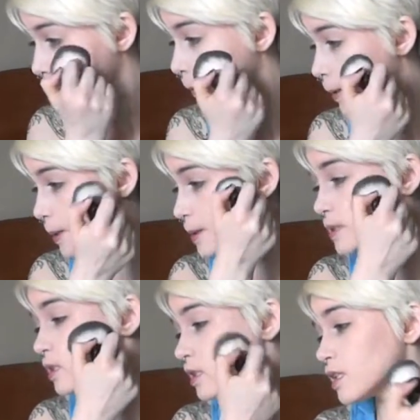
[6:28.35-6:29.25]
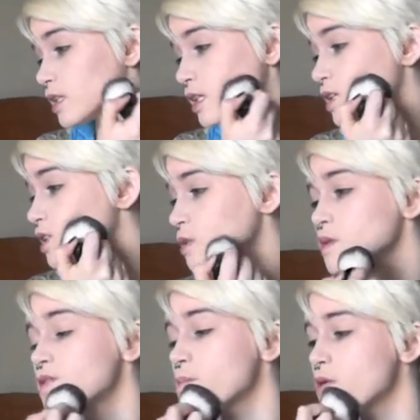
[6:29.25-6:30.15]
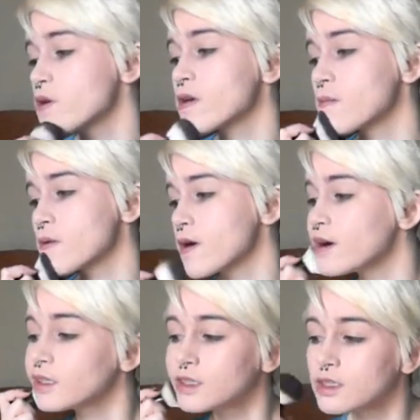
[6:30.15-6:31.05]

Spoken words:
And I use my kabuki brush,